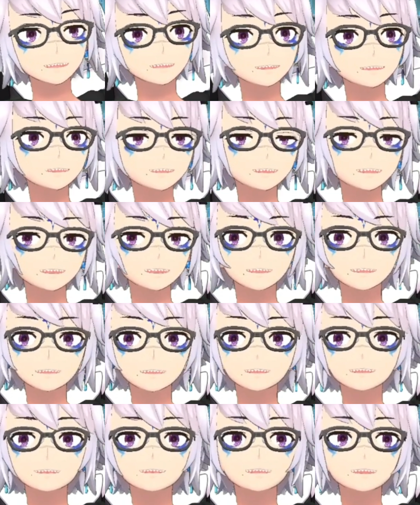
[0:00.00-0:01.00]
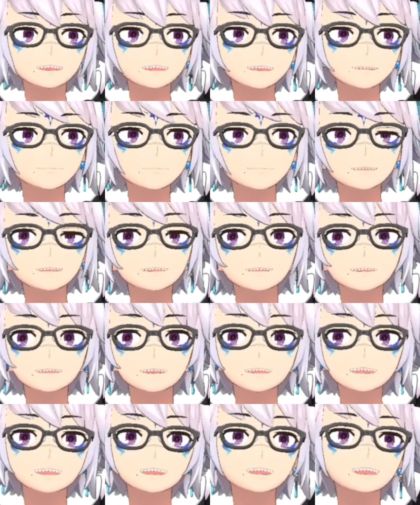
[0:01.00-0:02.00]
song until like some part of the second
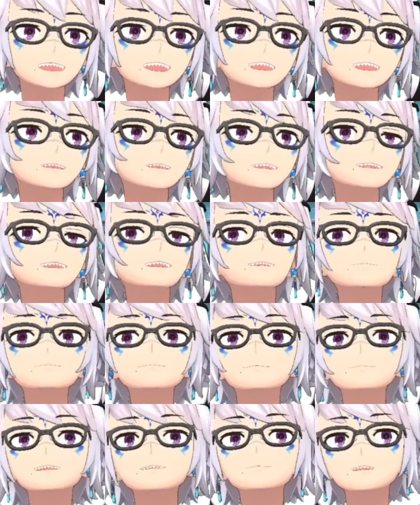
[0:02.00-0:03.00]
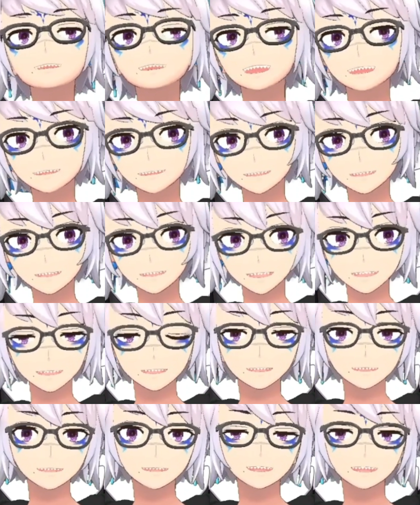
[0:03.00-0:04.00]
half. Probably after the Thunder
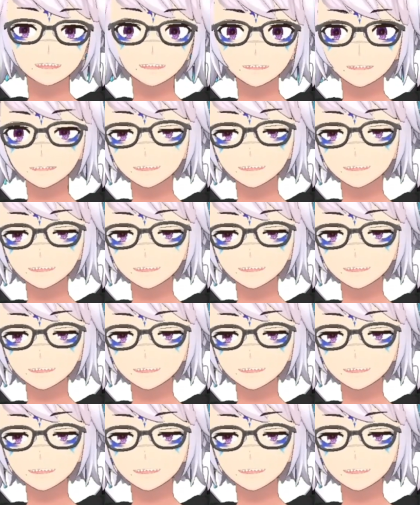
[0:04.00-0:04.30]
Saga. It's gonna